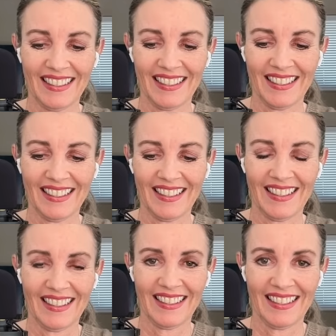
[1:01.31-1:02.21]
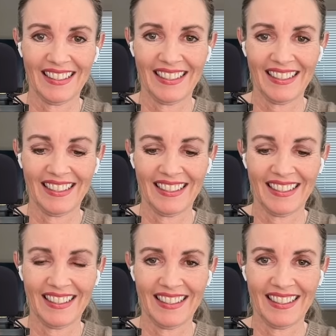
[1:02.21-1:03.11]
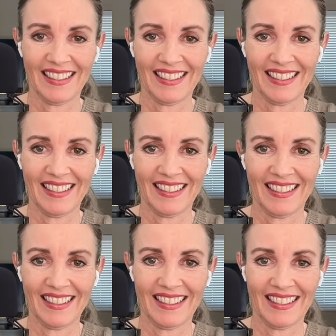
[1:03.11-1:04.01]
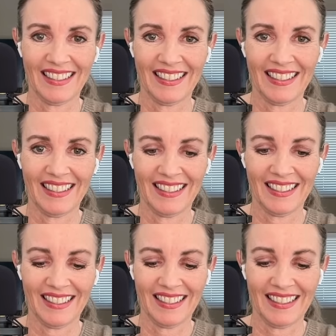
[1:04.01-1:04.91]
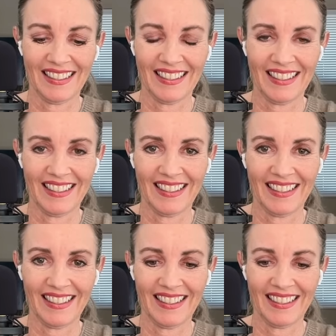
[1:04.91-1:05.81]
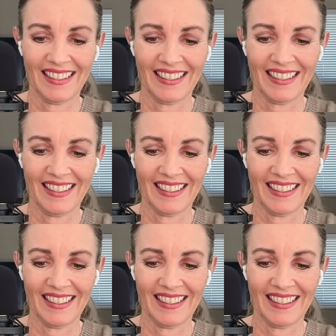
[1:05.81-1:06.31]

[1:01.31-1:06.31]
[no speech]